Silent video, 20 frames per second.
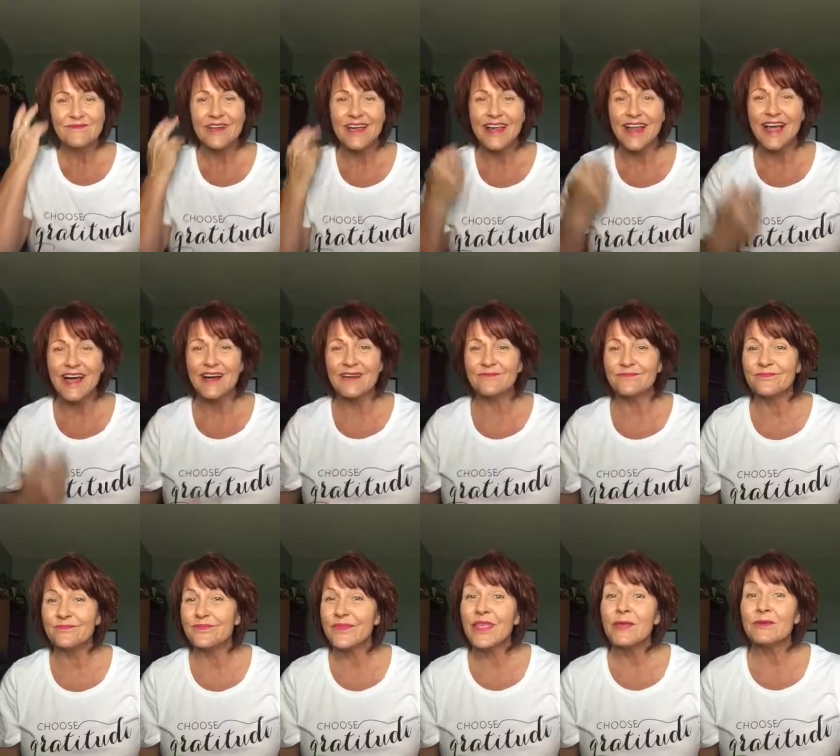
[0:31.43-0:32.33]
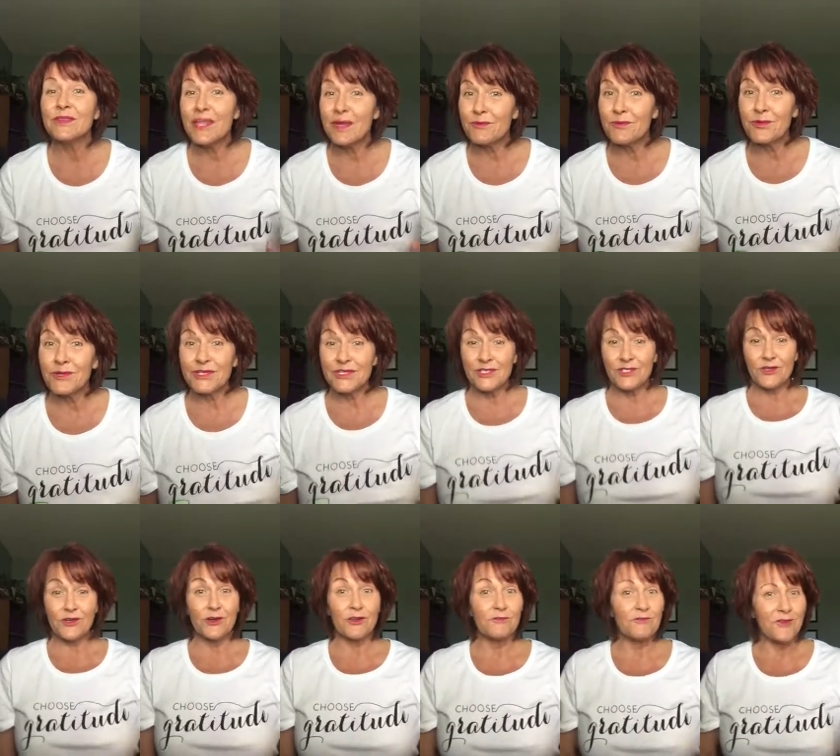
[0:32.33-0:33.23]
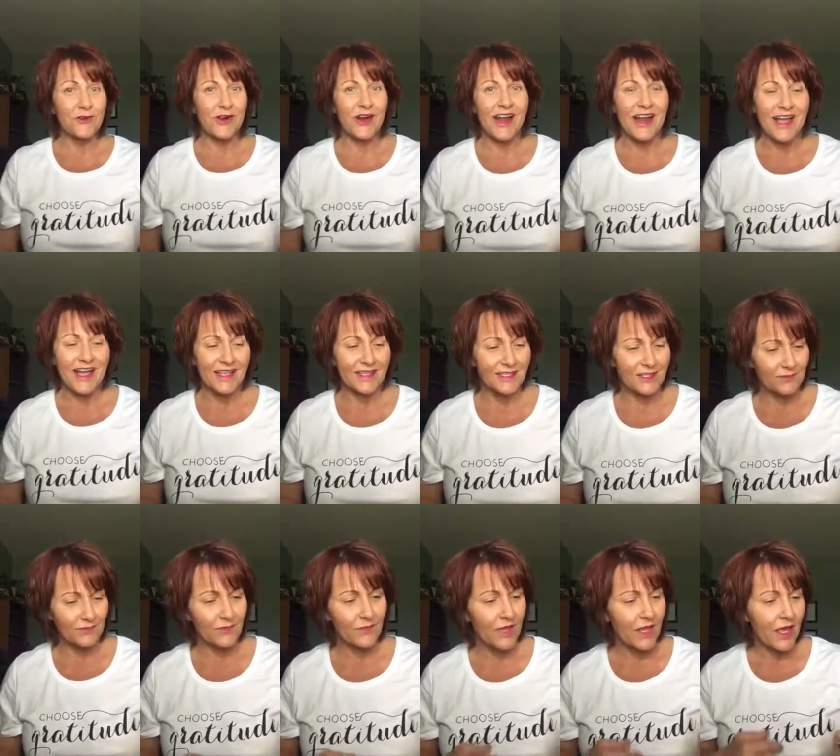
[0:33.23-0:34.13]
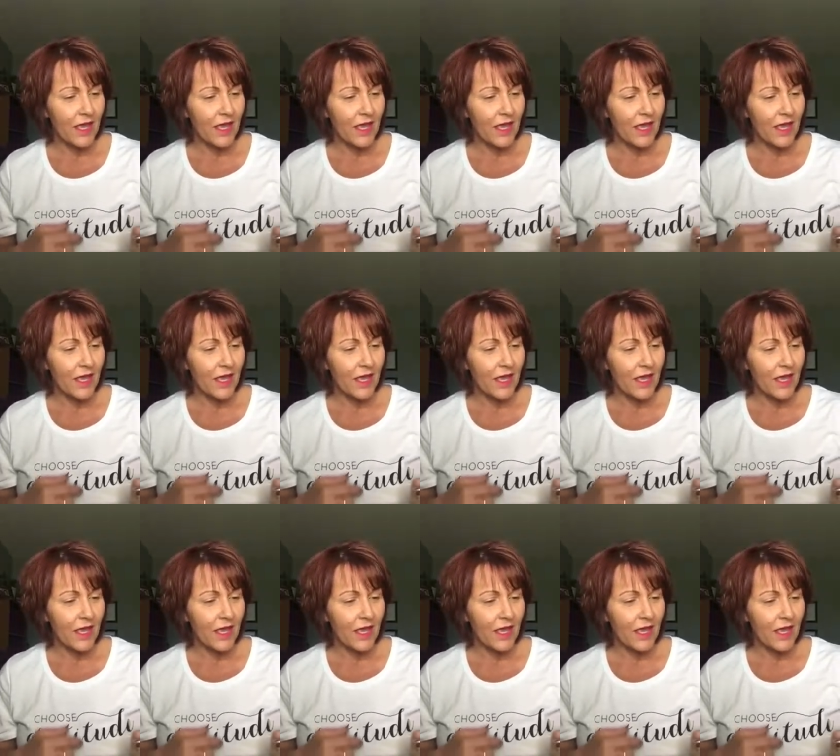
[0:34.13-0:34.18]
But now we'll get started for our eyes.